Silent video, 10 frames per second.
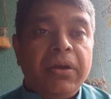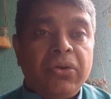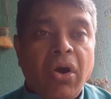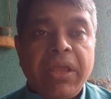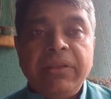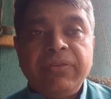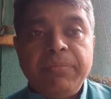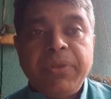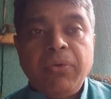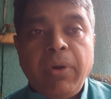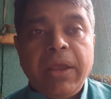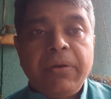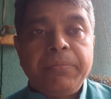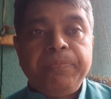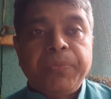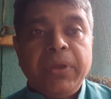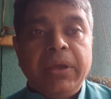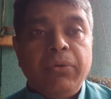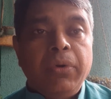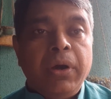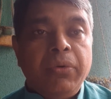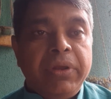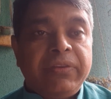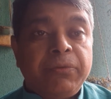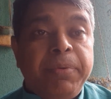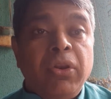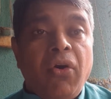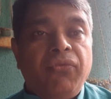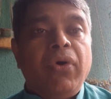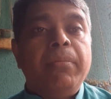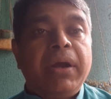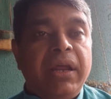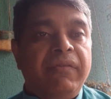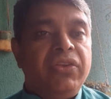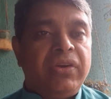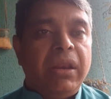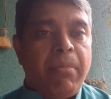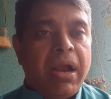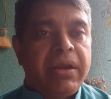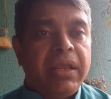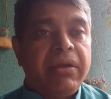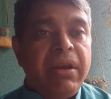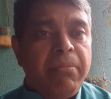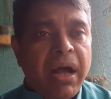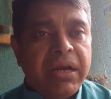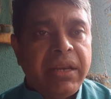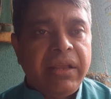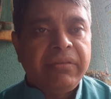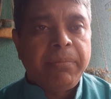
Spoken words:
talking something where it's a spin-off from conventional marketing. Green marketing is a